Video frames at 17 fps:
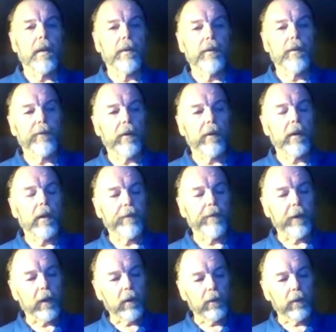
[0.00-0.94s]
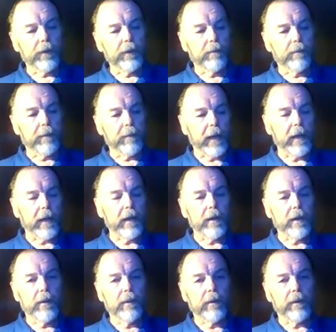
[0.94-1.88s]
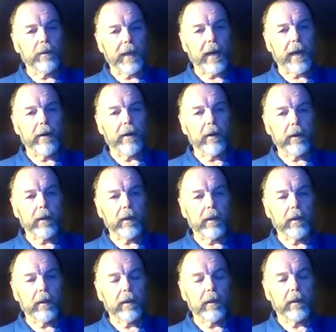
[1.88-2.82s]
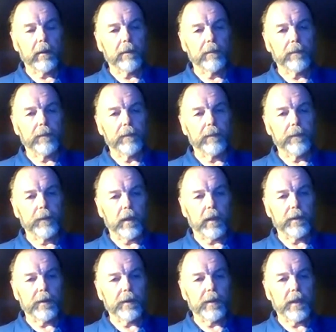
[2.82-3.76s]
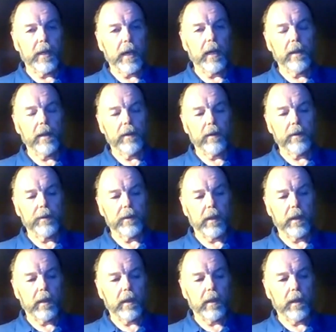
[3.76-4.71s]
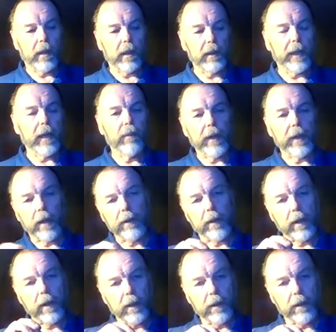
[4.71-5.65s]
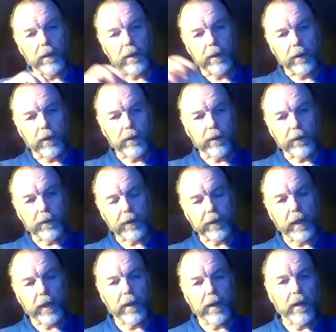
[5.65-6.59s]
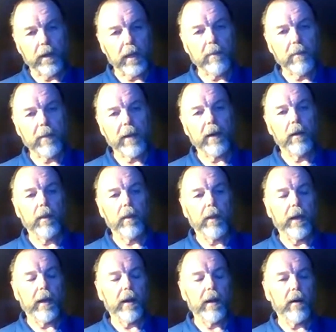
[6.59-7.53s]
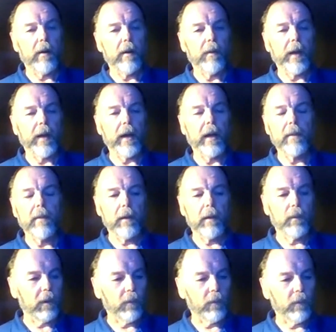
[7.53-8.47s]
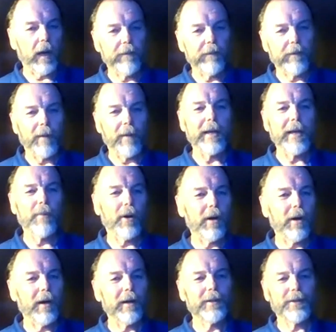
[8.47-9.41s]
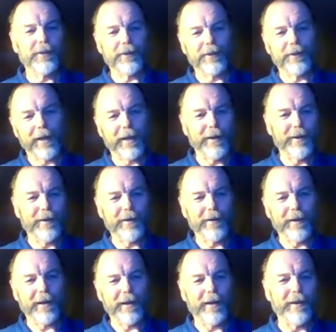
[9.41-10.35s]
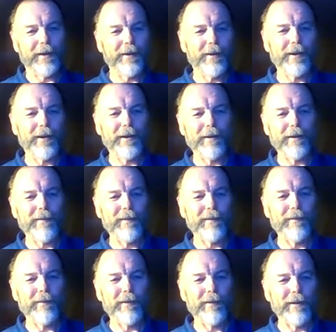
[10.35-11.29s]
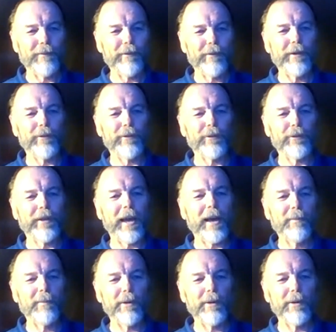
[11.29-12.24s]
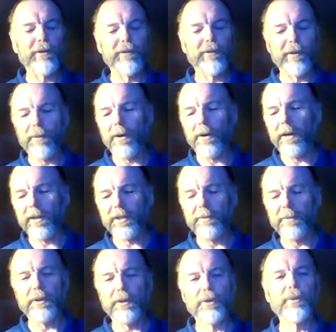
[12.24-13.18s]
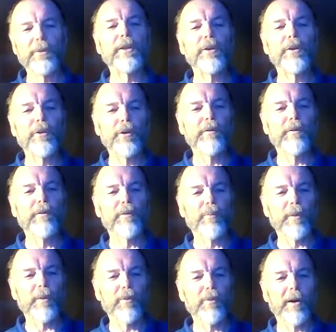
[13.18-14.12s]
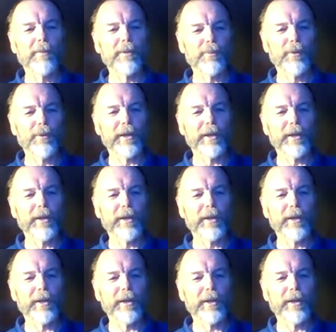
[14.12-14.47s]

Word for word: if they go to planetyouthlanark.ca, there's a, a link that they can use to send an email there, and that email will arrive in my inbox and, and uh, Fraser Scantlebury's inbox, and between the two of us, we promise